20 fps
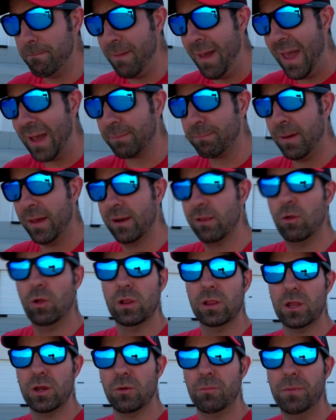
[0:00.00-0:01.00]
backpedal
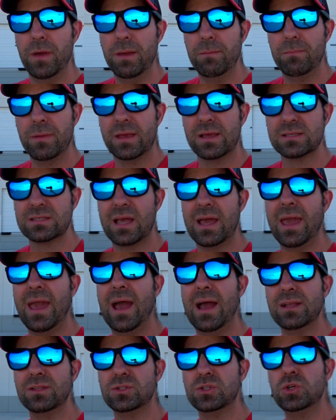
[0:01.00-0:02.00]
a little bit because I
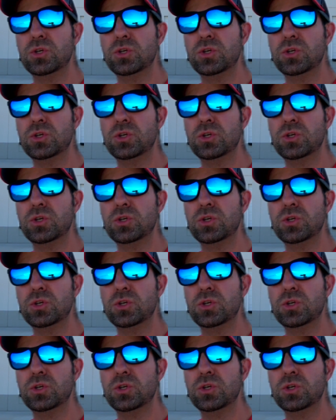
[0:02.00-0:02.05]
had